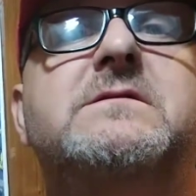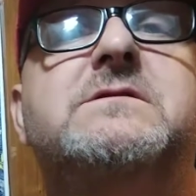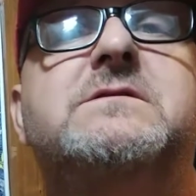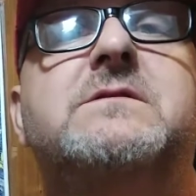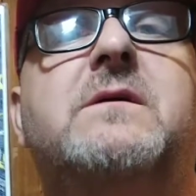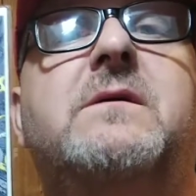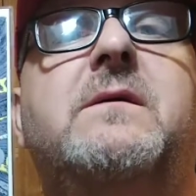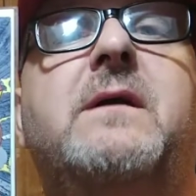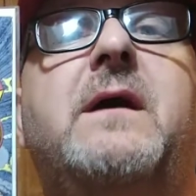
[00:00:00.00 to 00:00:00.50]

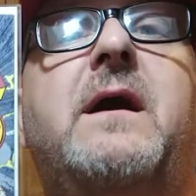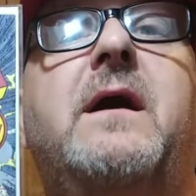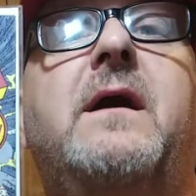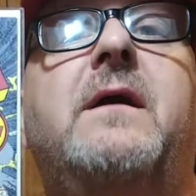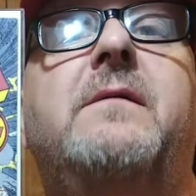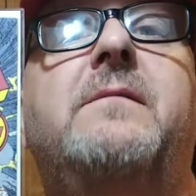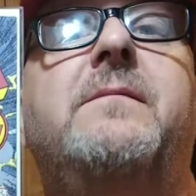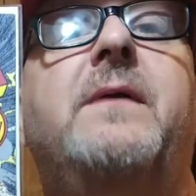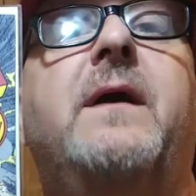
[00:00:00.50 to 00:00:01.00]
so
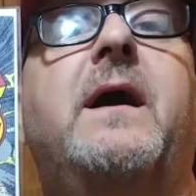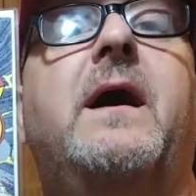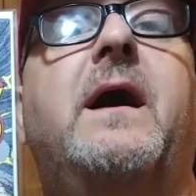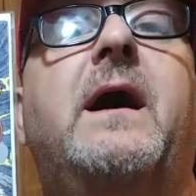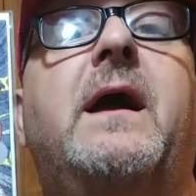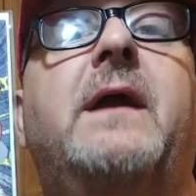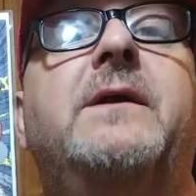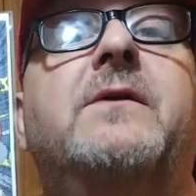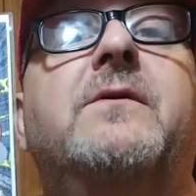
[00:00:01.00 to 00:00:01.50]

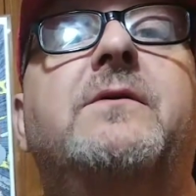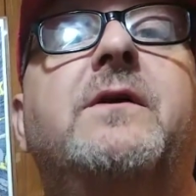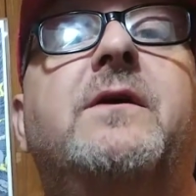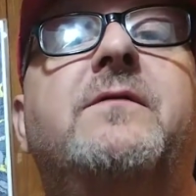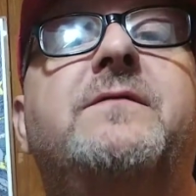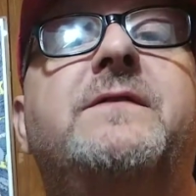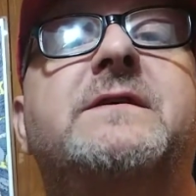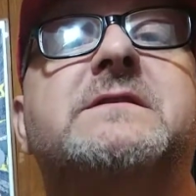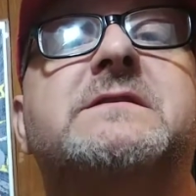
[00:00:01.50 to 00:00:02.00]
I don't
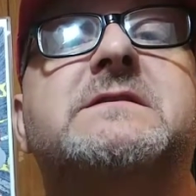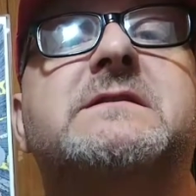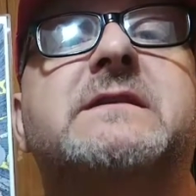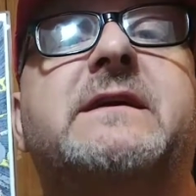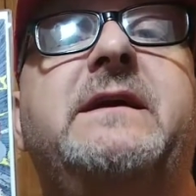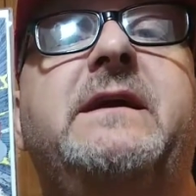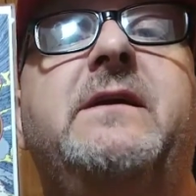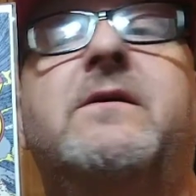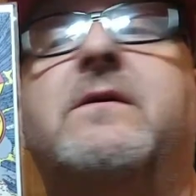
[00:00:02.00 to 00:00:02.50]
know if this is
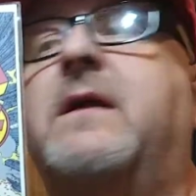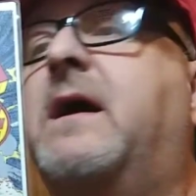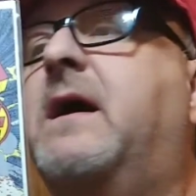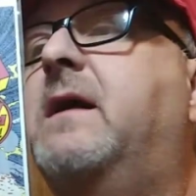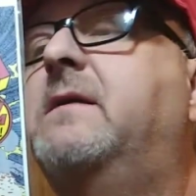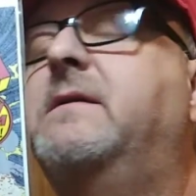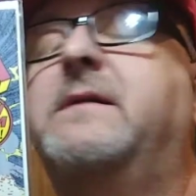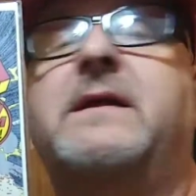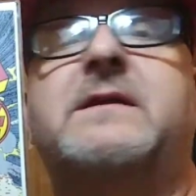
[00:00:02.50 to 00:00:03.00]
a key or
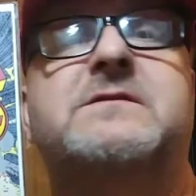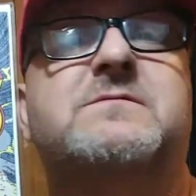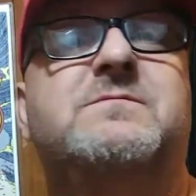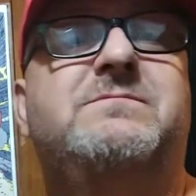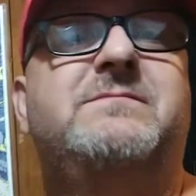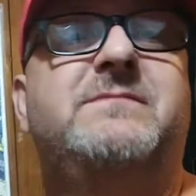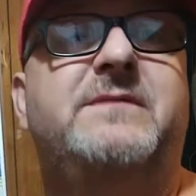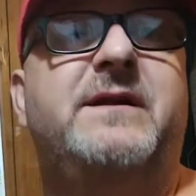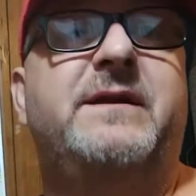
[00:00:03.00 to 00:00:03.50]
not. That's
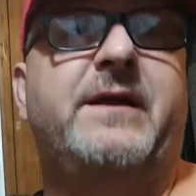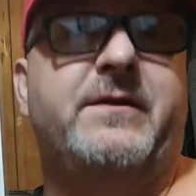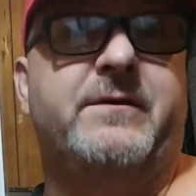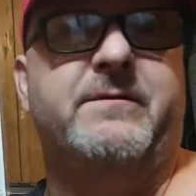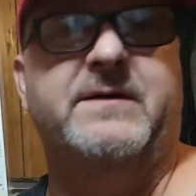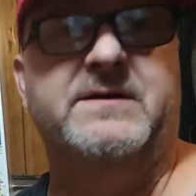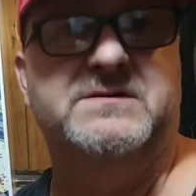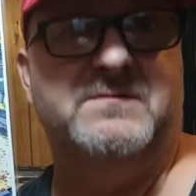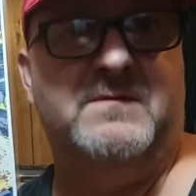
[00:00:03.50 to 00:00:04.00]

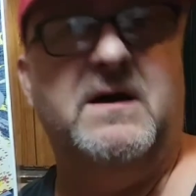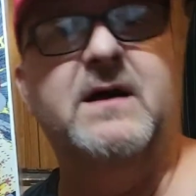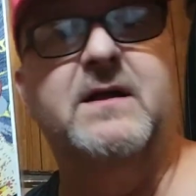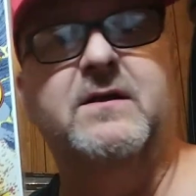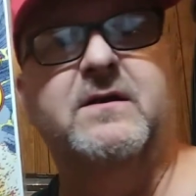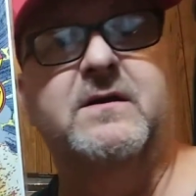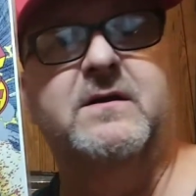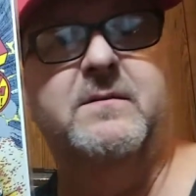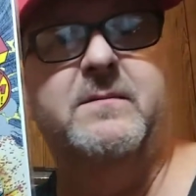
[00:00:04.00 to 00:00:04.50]
another reason why
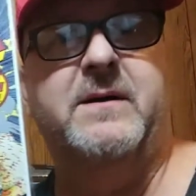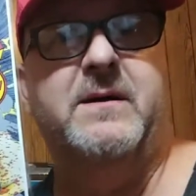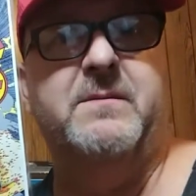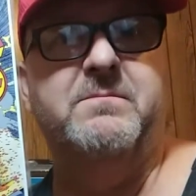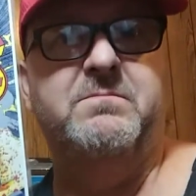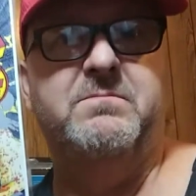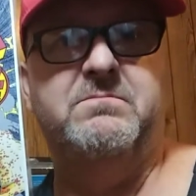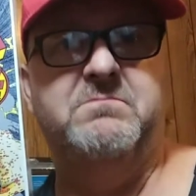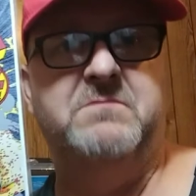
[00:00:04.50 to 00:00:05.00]
I look them
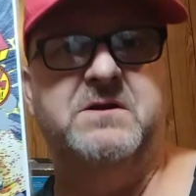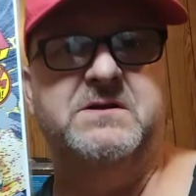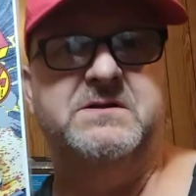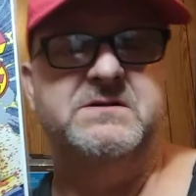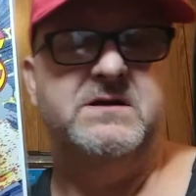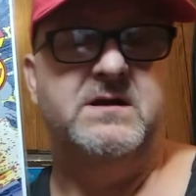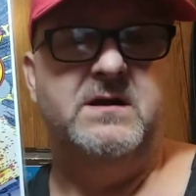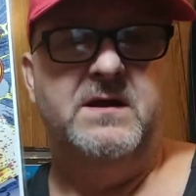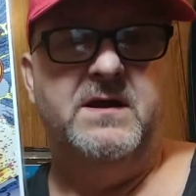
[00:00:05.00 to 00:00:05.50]
up,
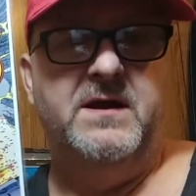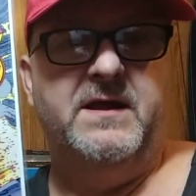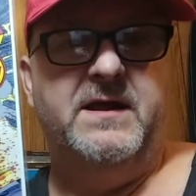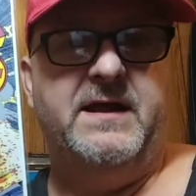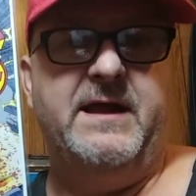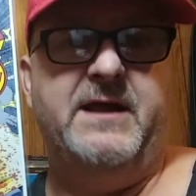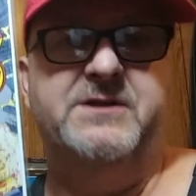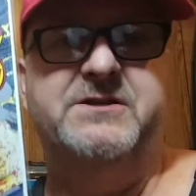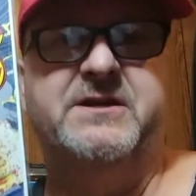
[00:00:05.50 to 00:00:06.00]
because
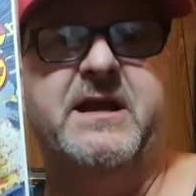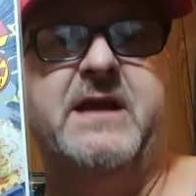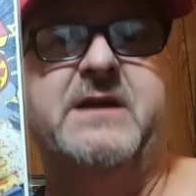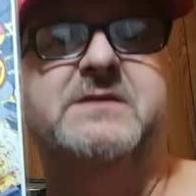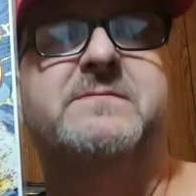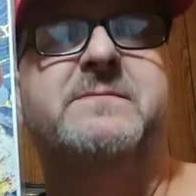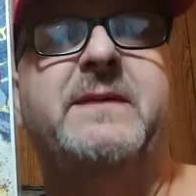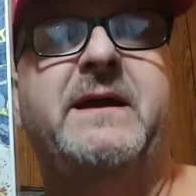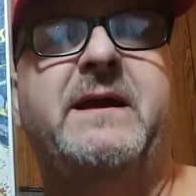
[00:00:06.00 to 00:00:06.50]
it
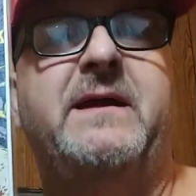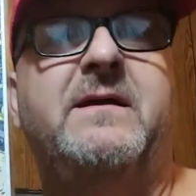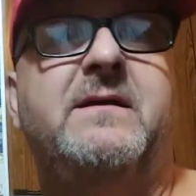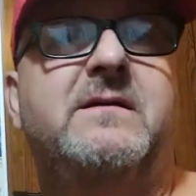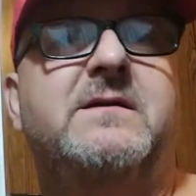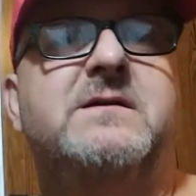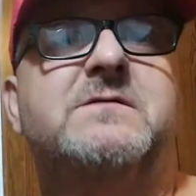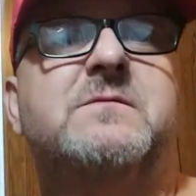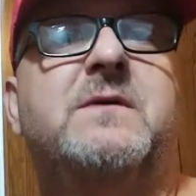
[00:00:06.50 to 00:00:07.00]
educates me
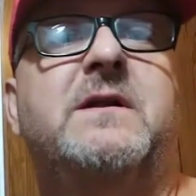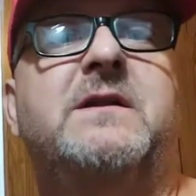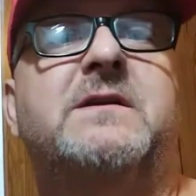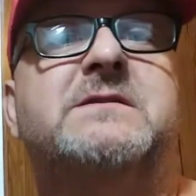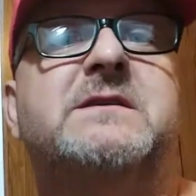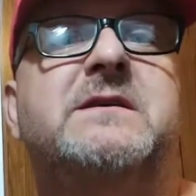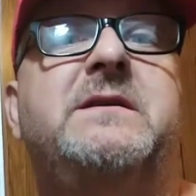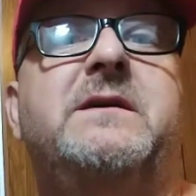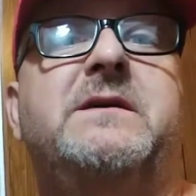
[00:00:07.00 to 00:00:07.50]
as well
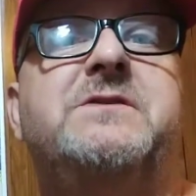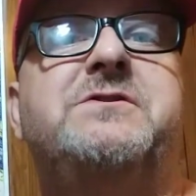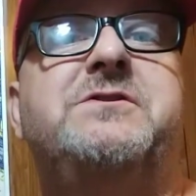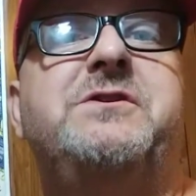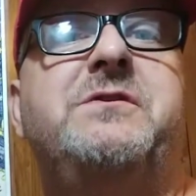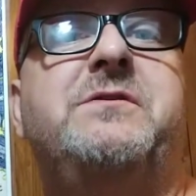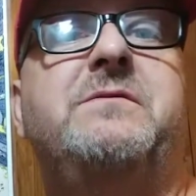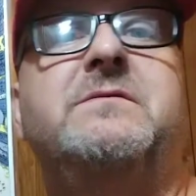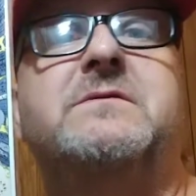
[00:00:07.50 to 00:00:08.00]
as it
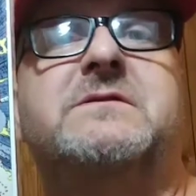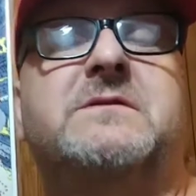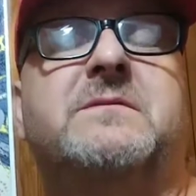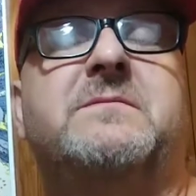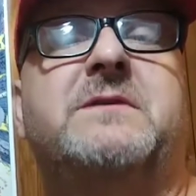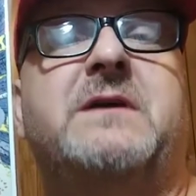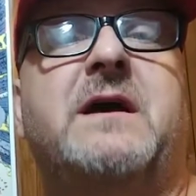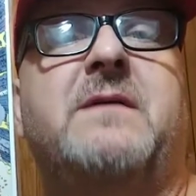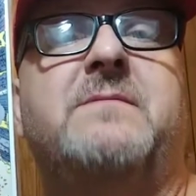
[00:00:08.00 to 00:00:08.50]
does you
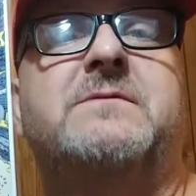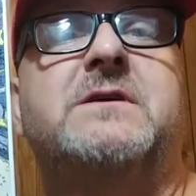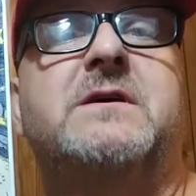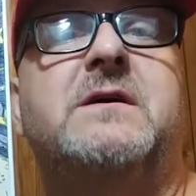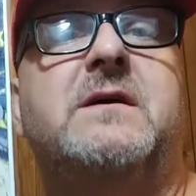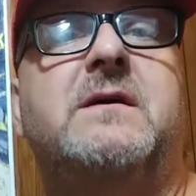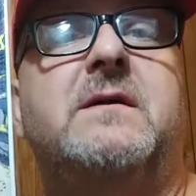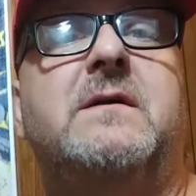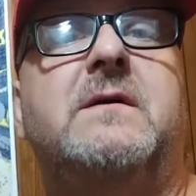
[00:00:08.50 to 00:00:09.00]
sometimes.
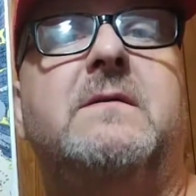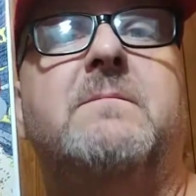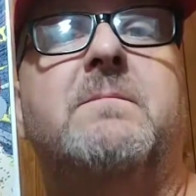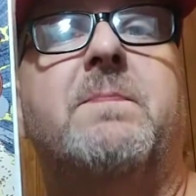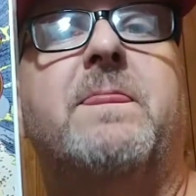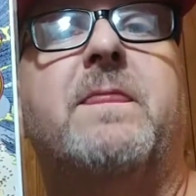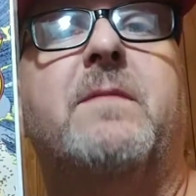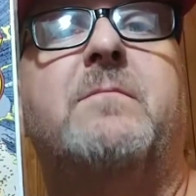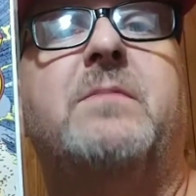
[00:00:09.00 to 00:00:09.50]

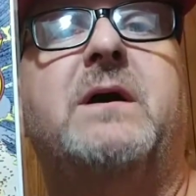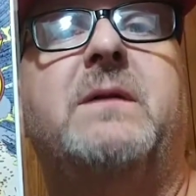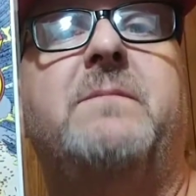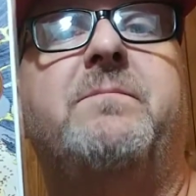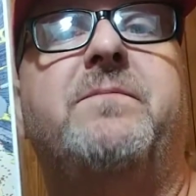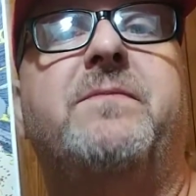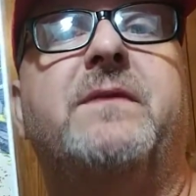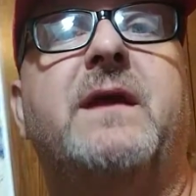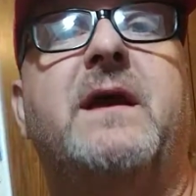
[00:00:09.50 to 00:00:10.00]
But